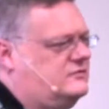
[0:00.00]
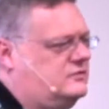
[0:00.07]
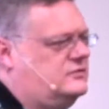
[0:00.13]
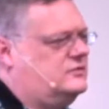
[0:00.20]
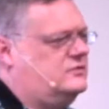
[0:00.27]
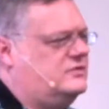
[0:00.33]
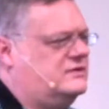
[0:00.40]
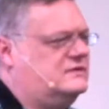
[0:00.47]

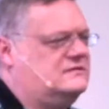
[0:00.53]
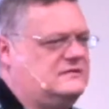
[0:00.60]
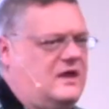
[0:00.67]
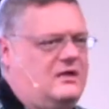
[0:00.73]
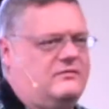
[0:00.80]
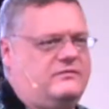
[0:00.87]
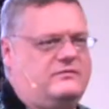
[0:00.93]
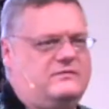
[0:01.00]
truth
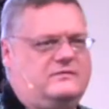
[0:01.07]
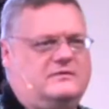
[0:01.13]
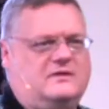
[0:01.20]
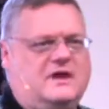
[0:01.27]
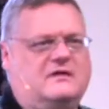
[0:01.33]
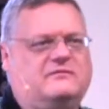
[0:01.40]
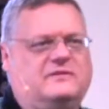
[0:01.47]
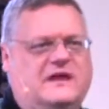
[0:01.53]
itself,
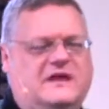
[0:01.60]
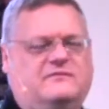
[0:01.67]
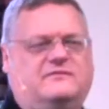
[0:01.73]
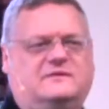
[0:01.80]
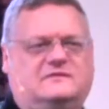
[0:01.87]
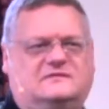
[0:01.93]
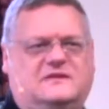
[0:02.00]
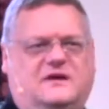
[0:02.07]
of life
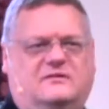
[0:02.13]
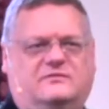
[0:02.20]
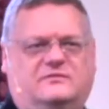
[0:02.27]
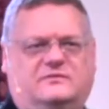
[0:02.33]
itself.